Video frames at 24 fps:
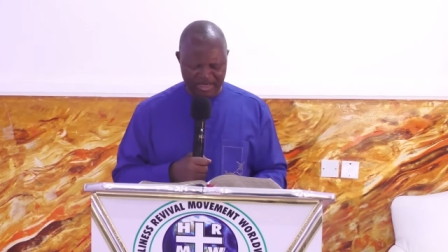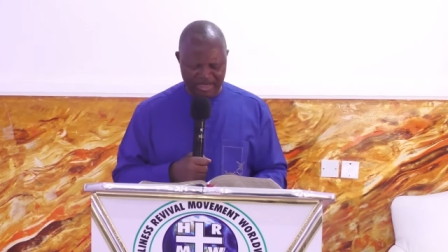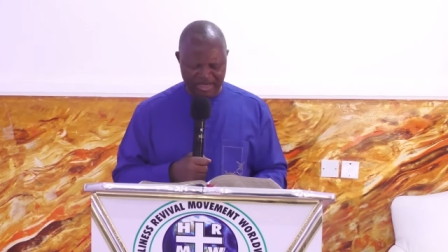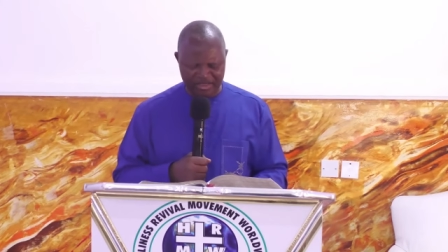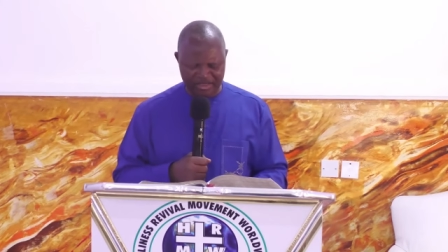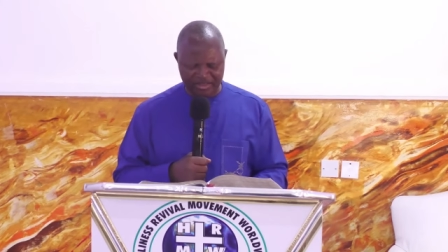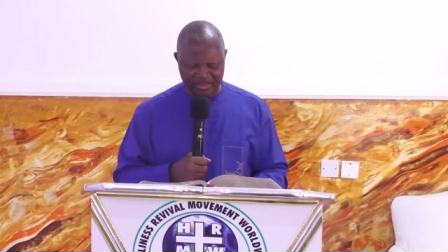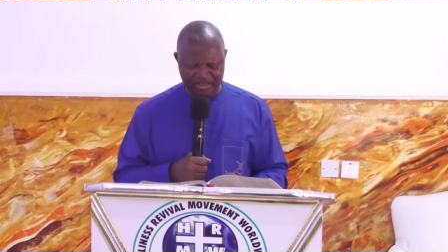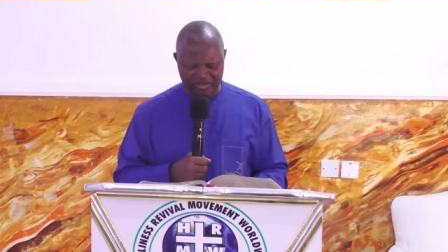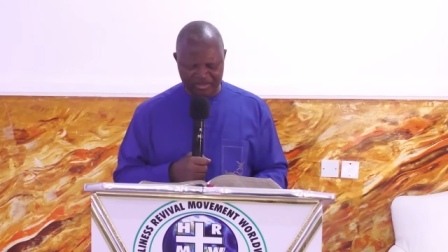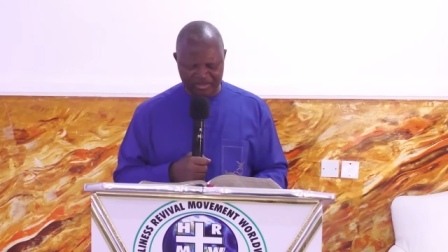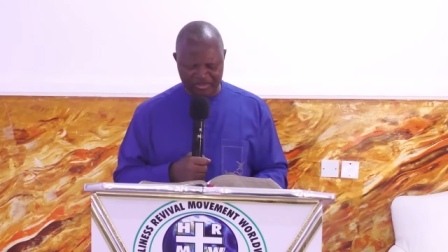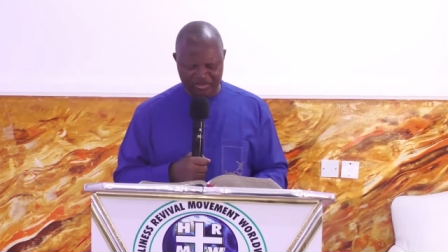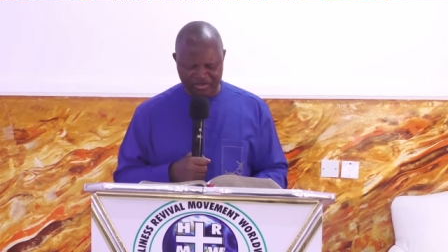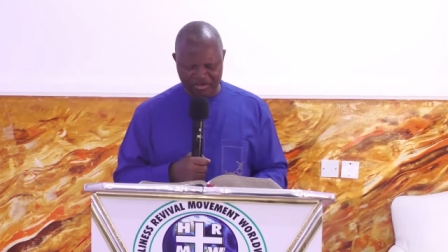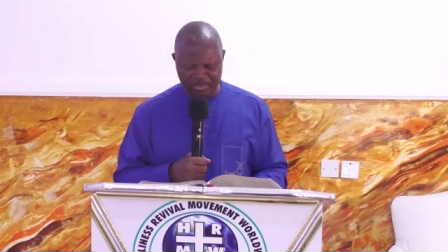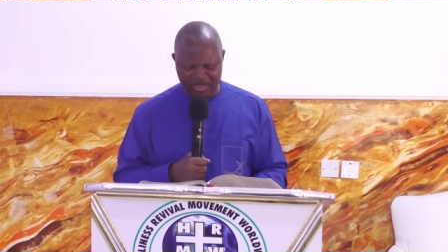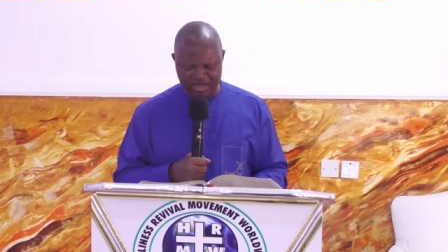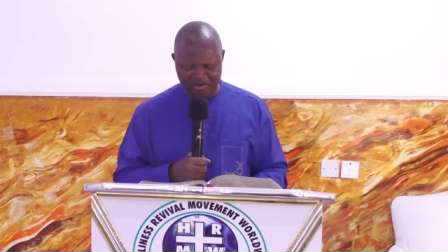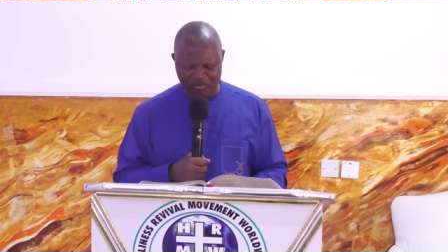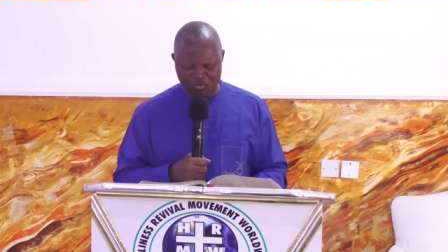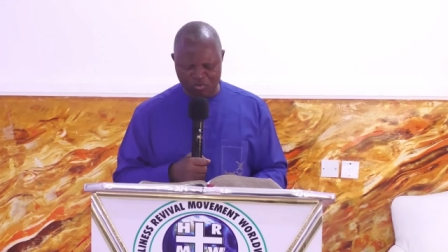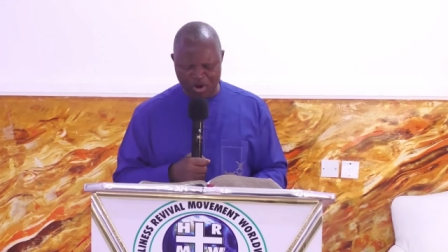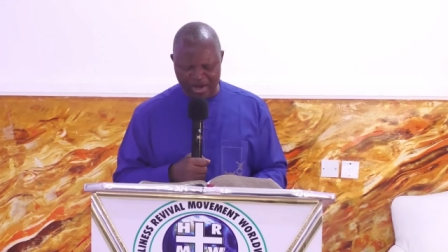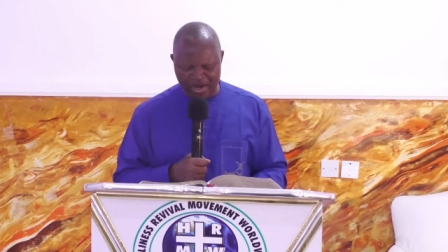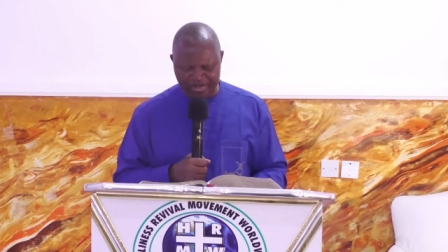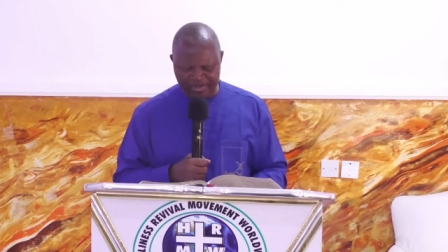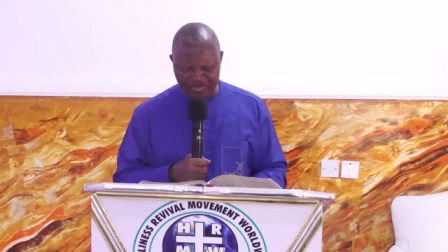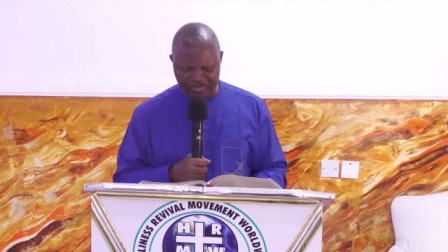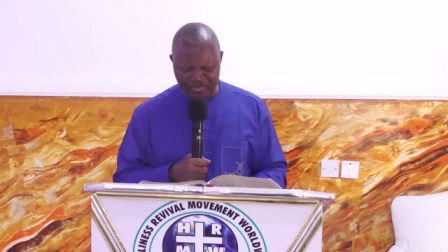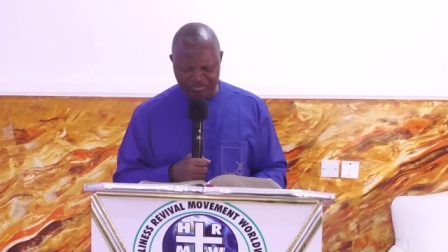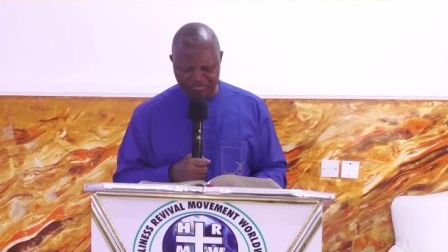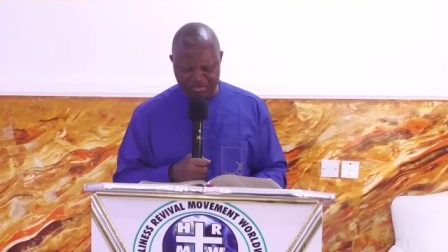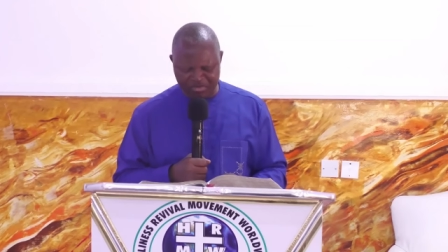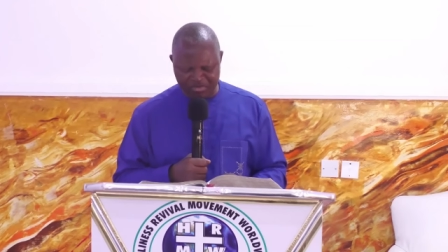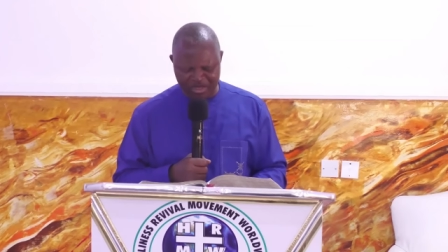is not a wise
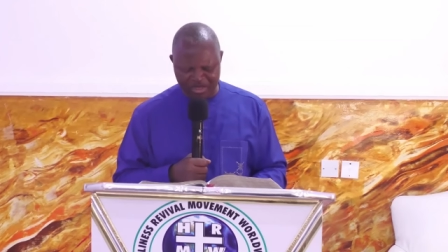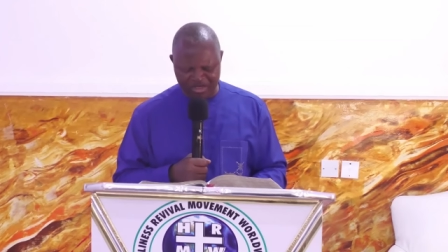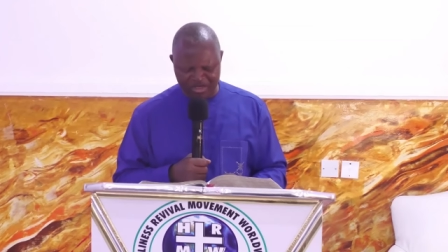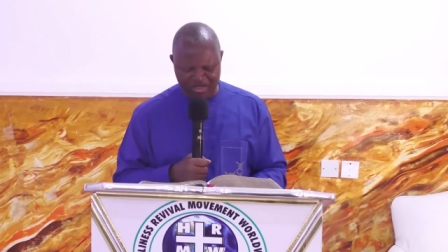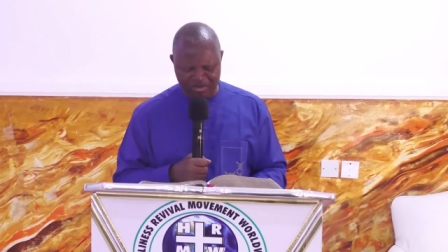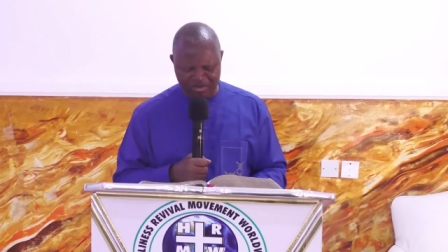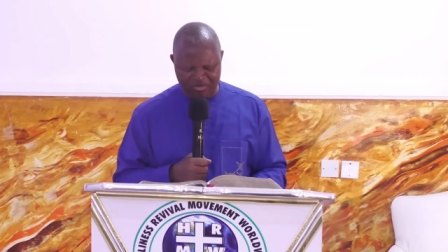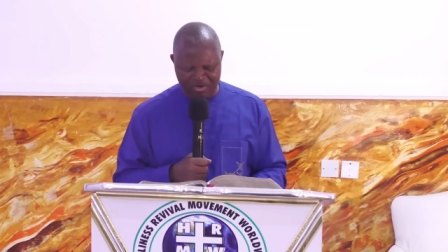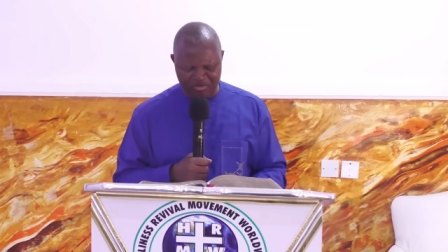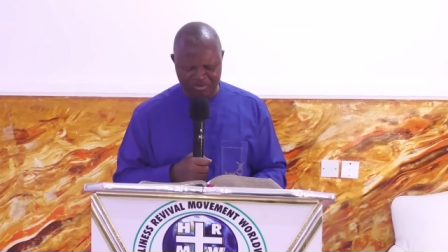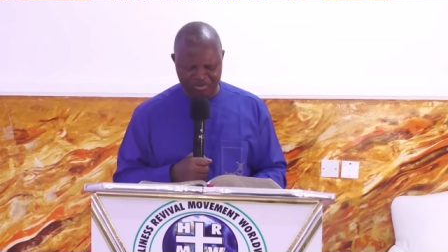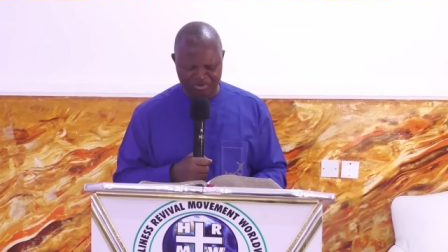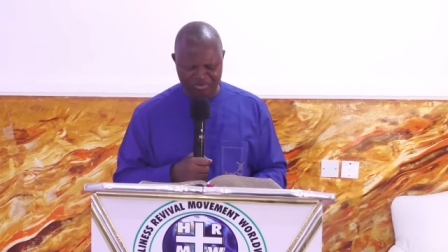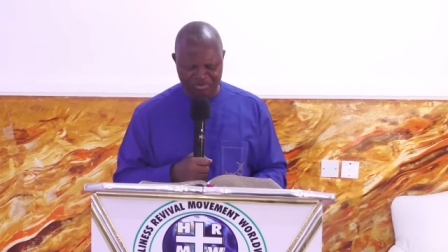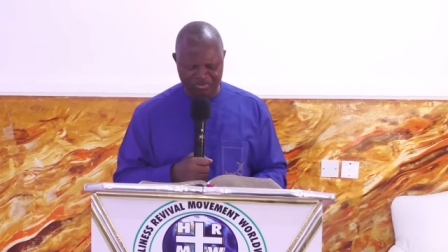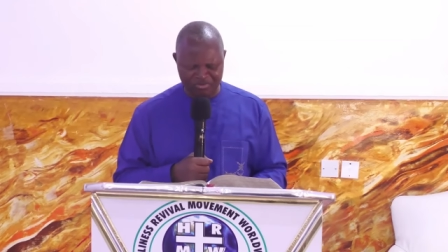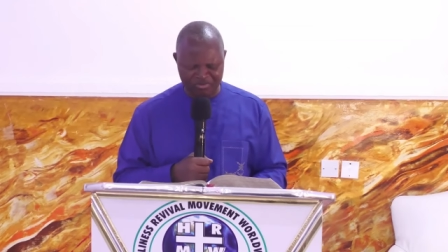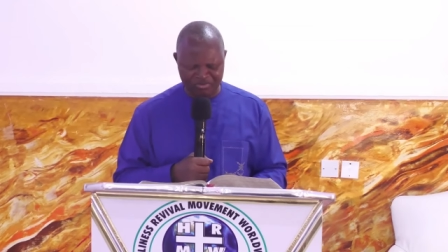man among you?